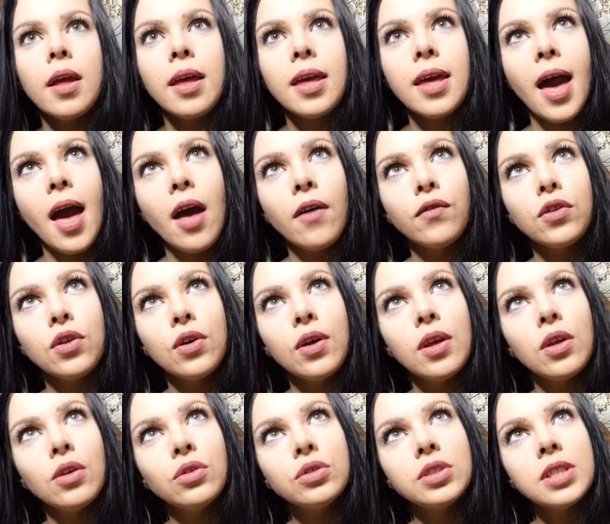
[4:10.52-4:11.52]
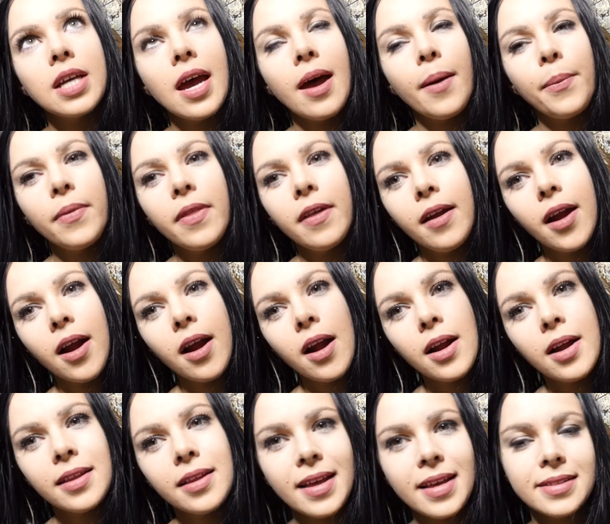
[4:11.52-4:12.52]
yeah, if you hold it up
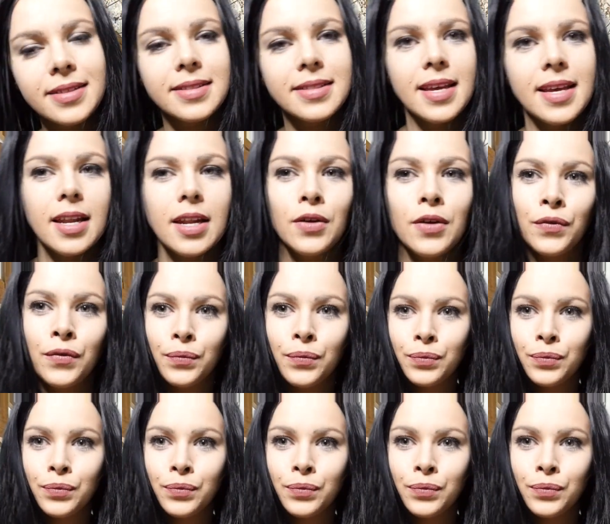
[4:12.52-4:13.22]
there, that's it.